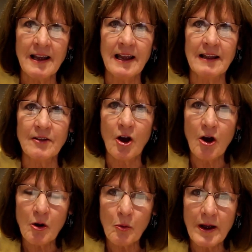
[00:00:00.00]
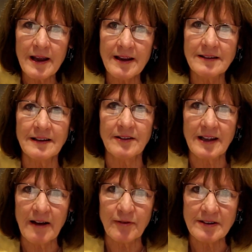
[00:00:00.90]
in the hallways, in the
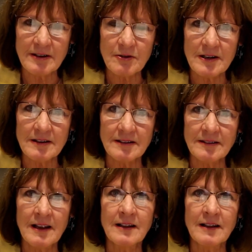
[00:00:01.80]
cafeterias.